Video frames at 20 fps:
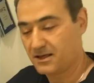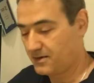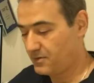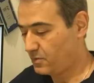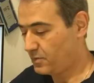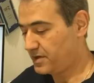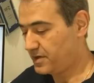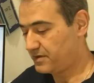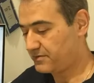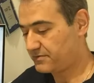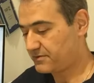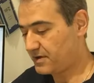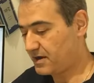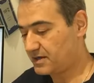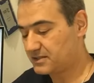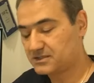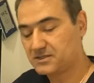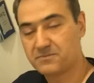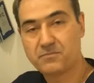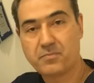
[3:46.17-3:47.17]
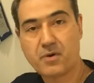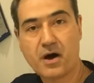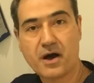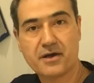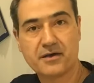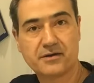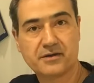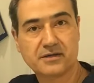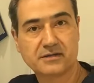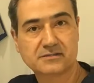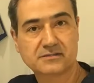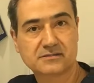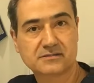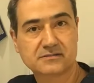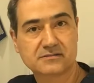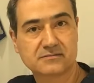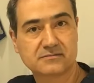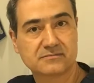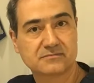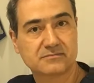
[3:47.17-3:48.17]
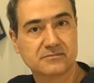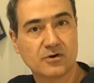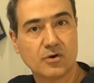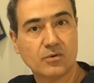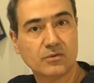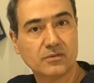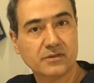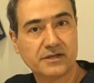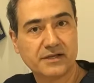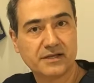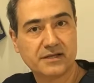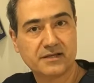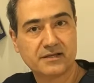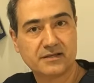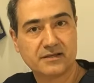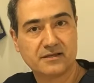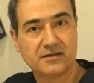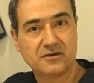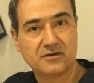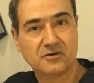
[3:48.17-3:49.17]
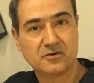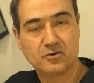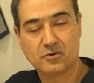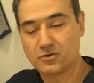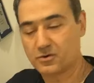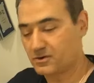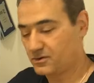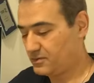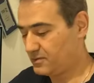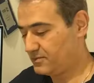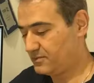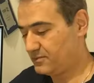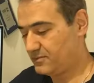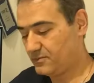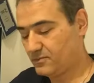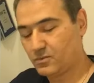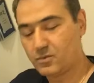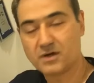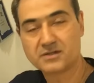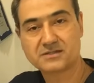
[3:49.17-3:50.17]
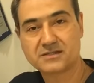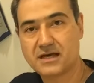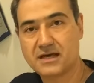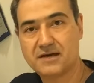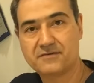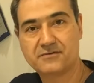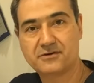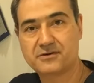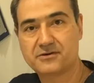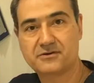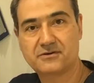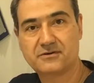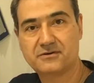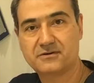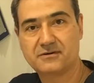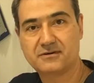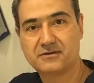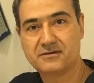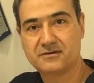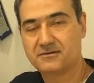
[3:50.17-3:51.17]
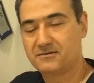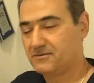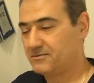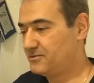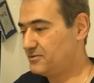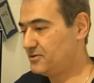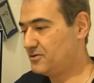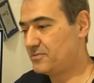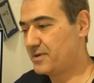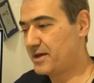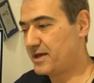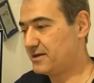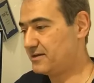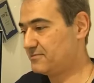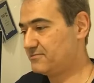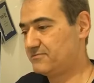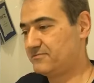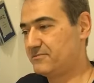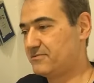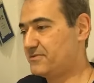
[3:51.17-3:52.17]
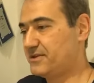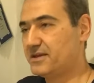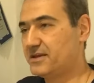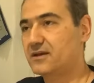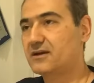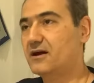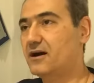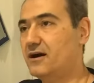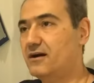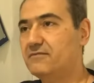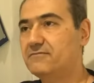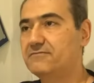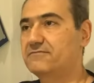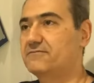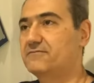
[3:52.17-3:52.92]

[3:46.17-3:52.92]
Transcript: with antibiotics only, or whatever you may think of.